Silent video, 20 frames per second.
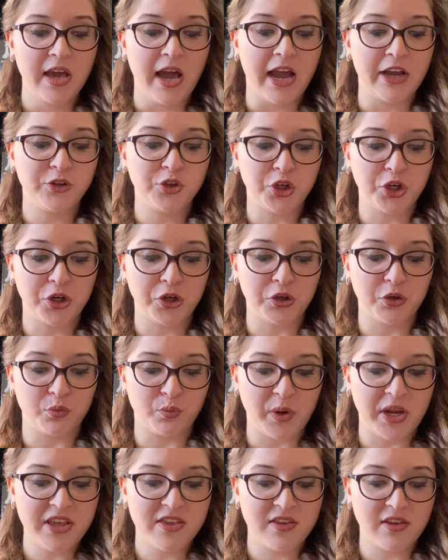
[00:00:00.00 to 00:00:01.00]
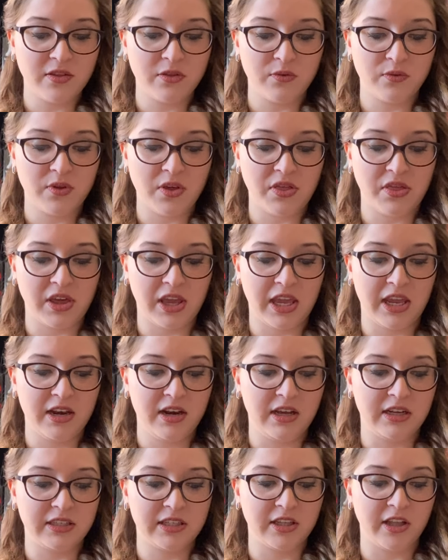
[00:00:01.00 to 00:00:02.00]
I turned, racing through the
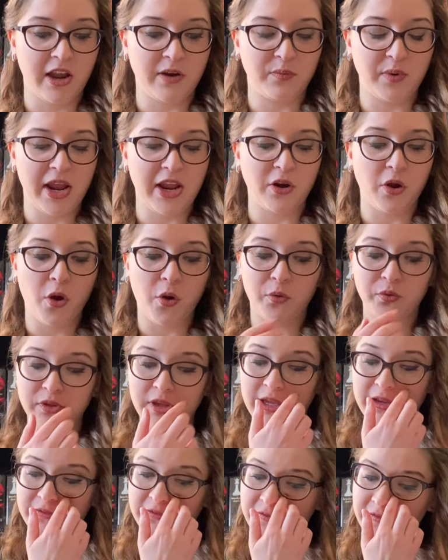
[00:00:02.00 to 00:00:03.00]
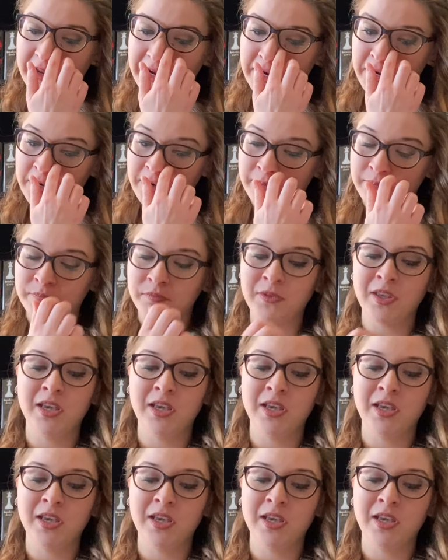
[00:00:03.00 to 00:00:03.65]
thicket until I ran only in fear.